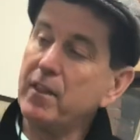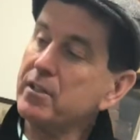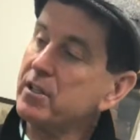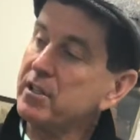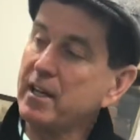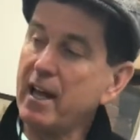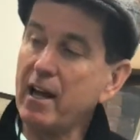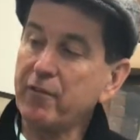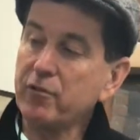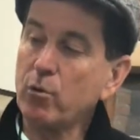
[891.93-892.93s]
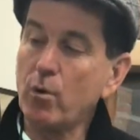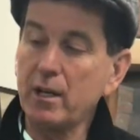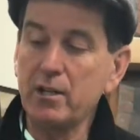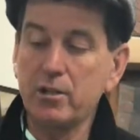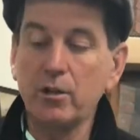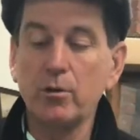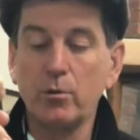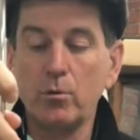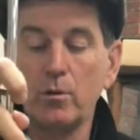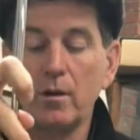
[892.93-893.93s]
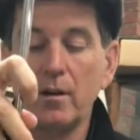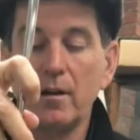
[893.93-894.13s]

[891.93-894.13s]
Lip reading: This is an F22.